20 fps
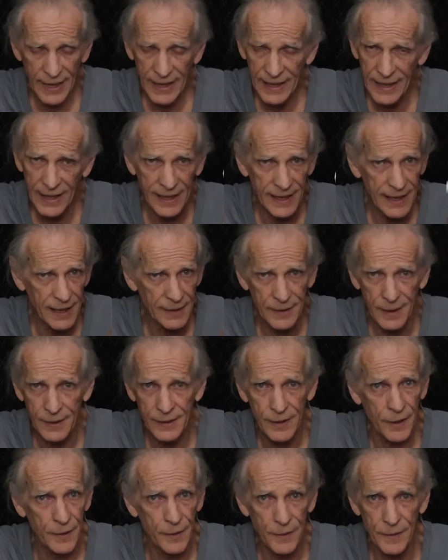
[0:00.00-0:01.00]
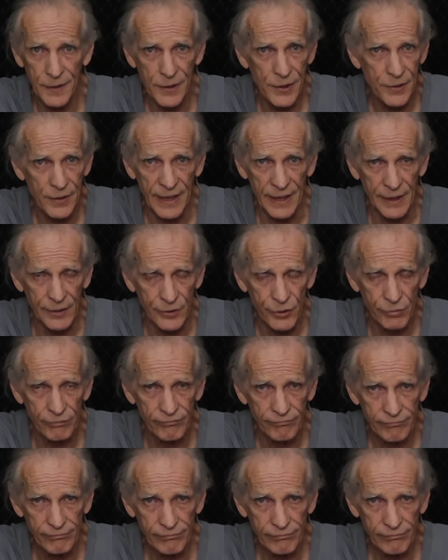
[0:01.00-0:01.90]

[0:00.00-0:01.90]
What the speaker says: not going to get this under the strings.